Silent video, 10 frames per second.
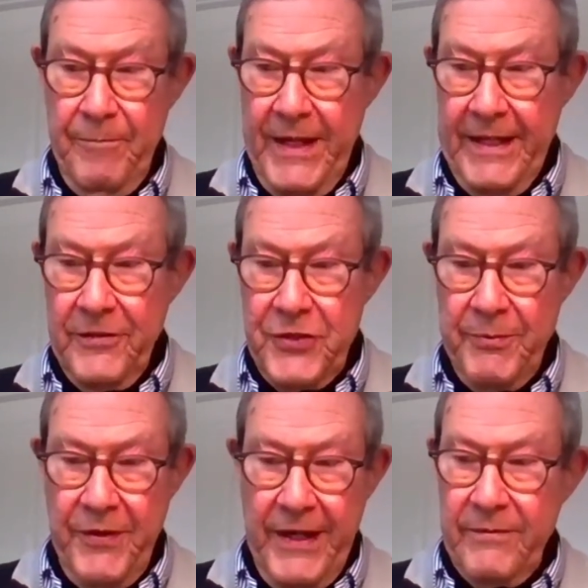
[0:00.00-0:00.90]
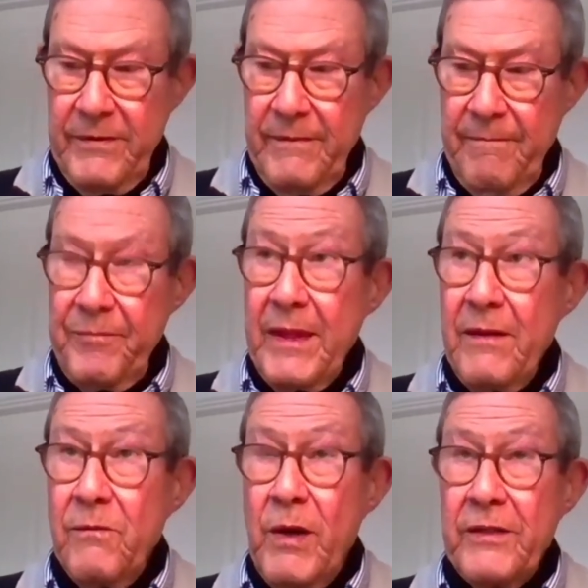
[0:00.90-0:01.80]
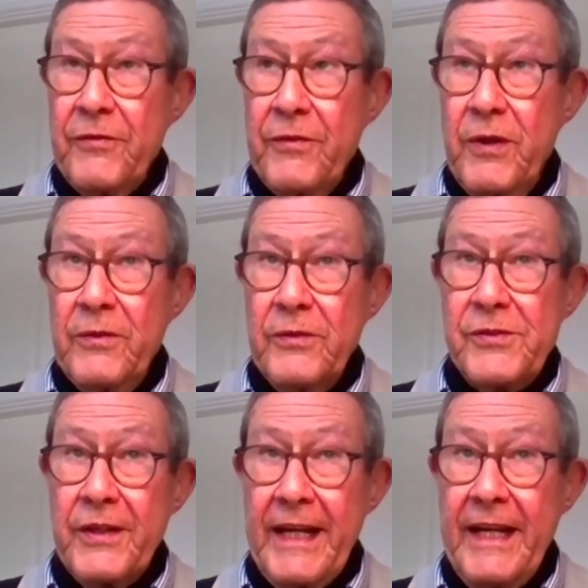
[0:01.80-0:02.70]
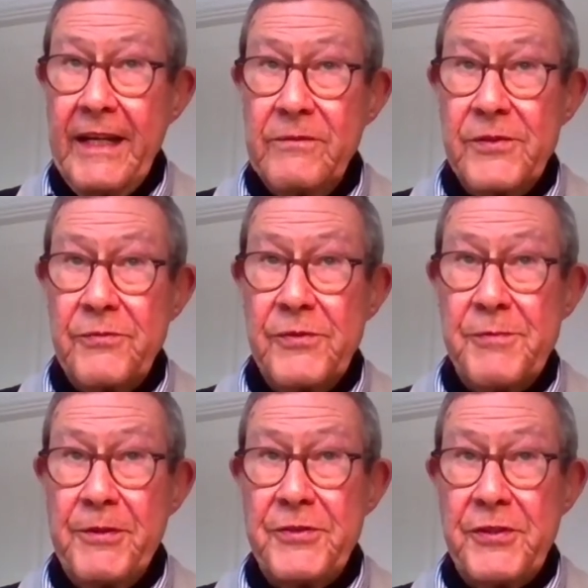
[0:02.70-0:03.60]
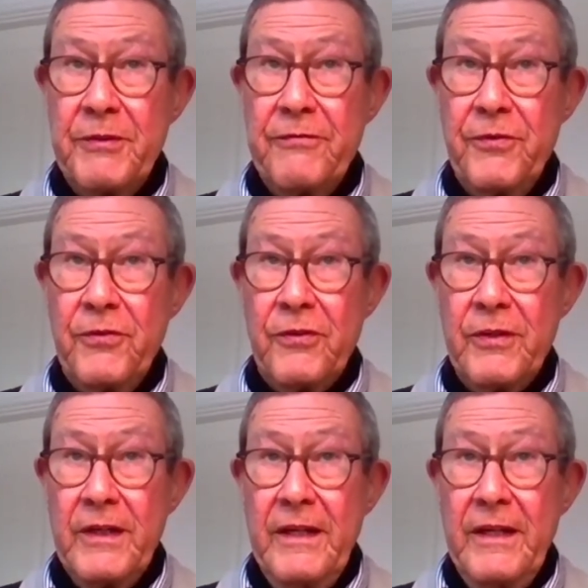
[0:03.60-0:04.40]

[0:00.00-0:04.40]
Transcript: And on top of that, one of the roles that I had was responsible for